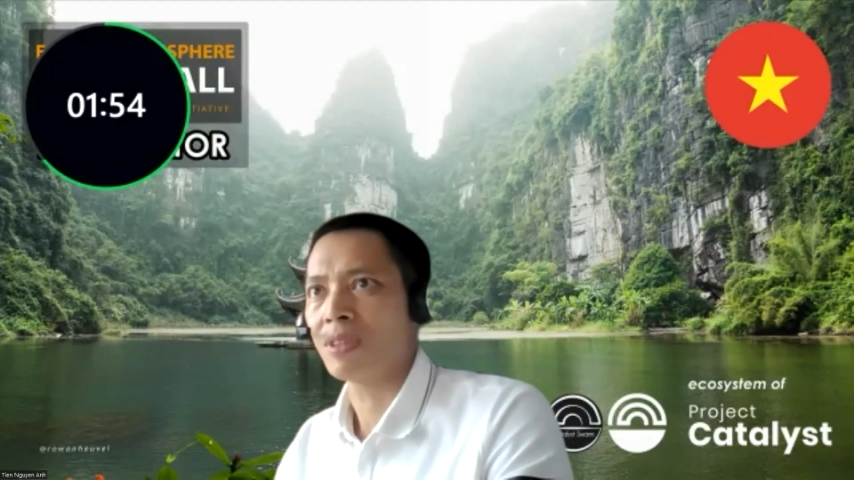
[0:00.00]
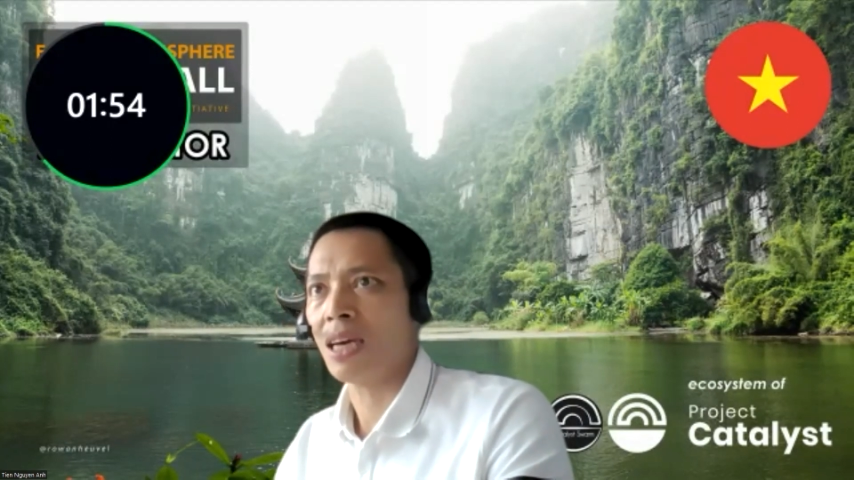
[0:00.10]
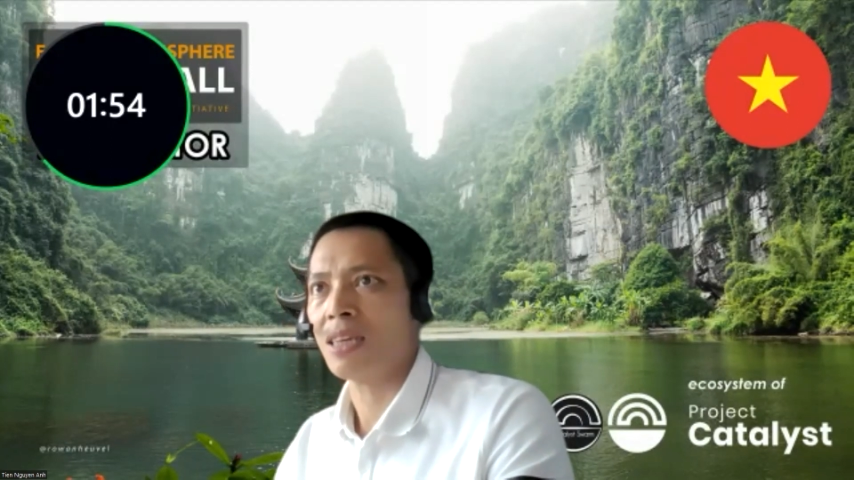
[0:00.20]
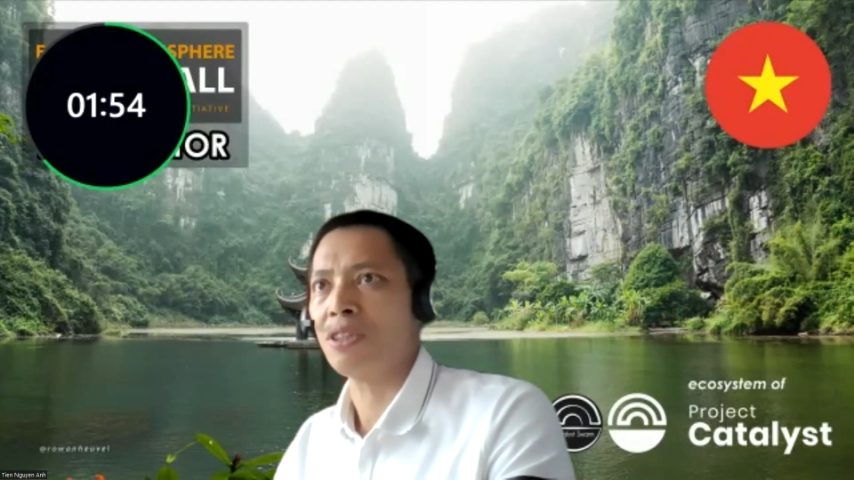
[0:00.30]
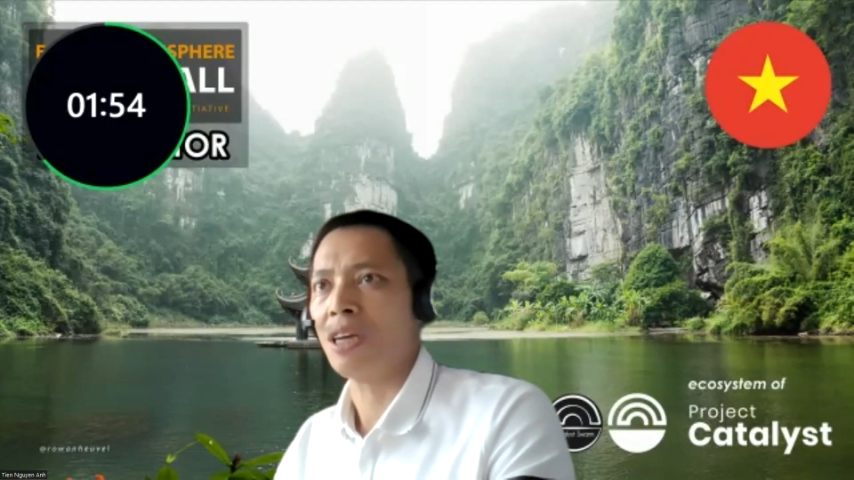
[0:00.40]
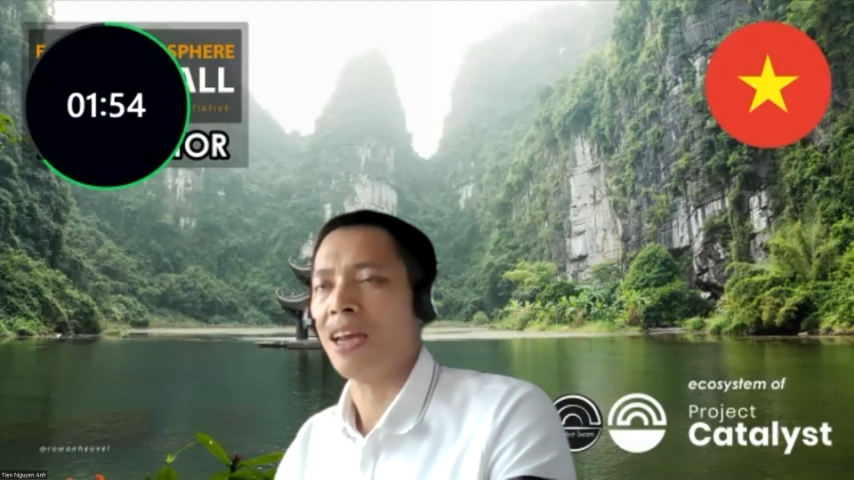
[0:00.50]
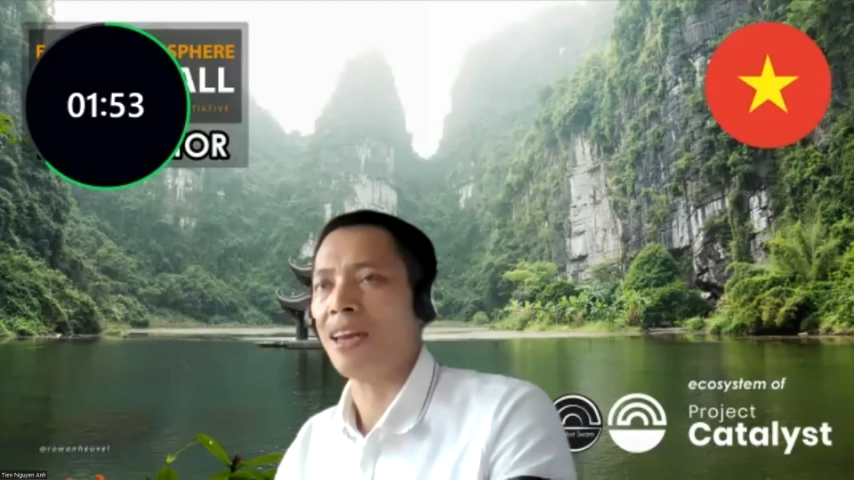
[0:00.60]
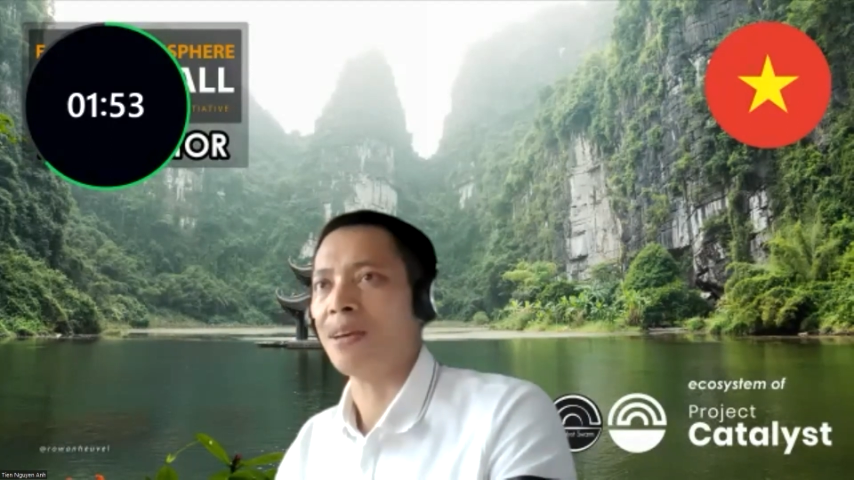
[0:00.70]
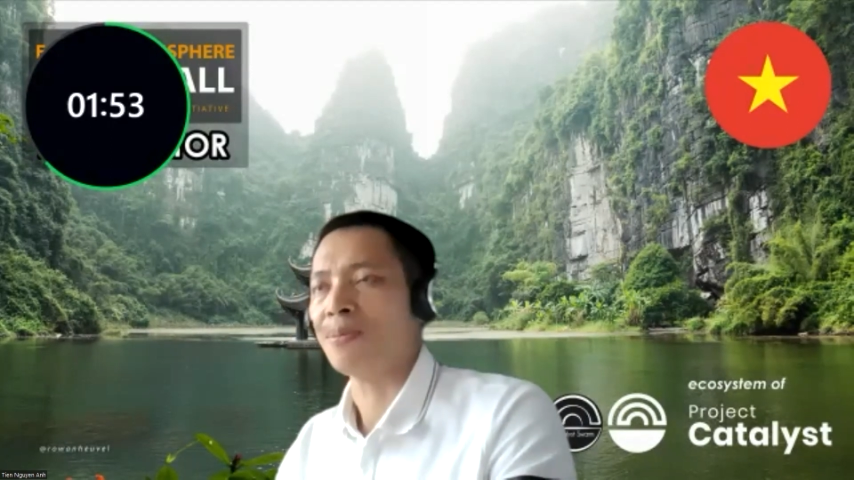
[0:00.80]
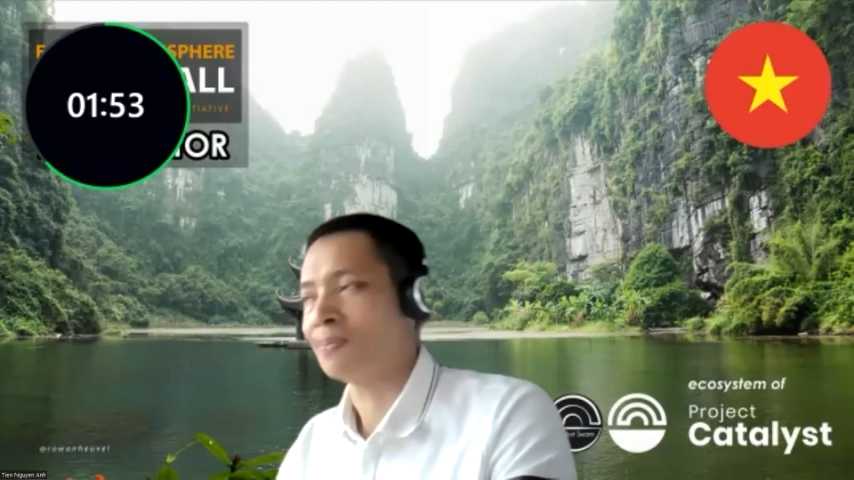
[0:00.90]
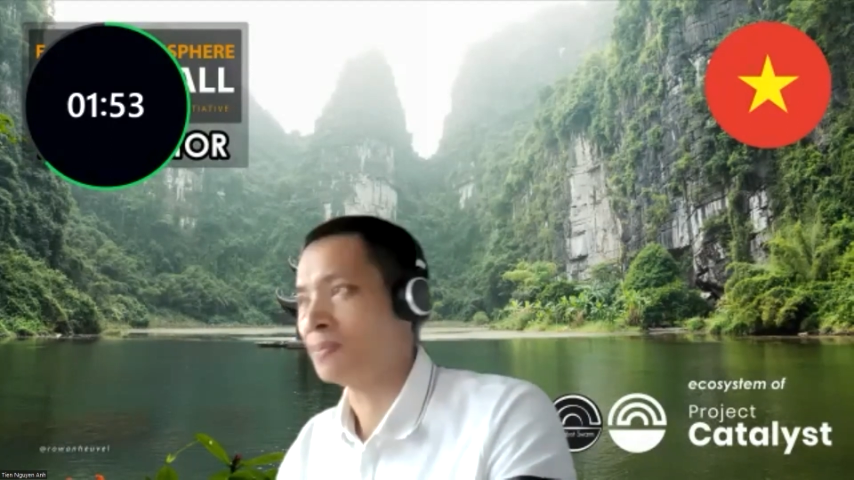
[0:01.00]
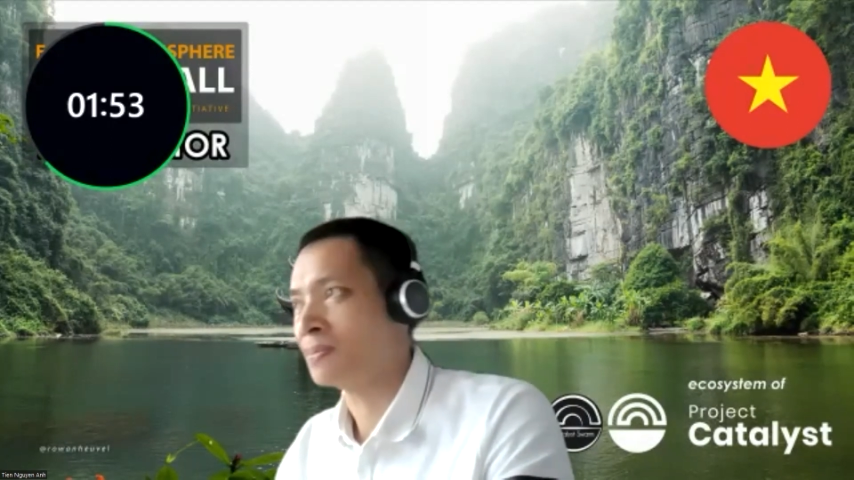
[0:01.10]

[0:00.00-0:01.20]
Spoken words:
Yeah, Andy.